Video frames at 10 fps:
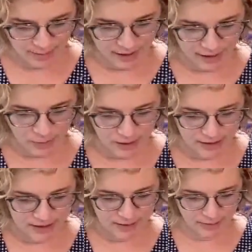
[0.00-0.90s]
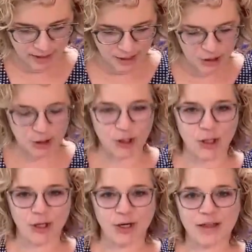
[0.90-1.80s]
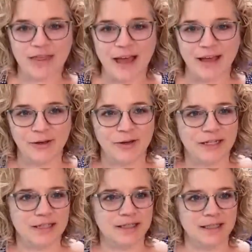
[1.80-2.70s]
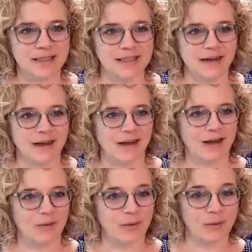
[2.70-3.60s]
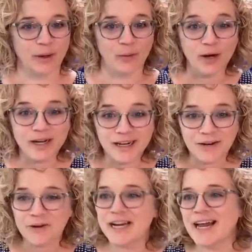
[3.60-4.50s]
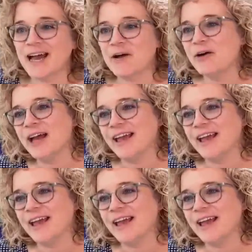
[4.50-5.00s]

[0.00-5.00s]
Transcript: But I wanted to make sure that you guys saw what we are working on right now.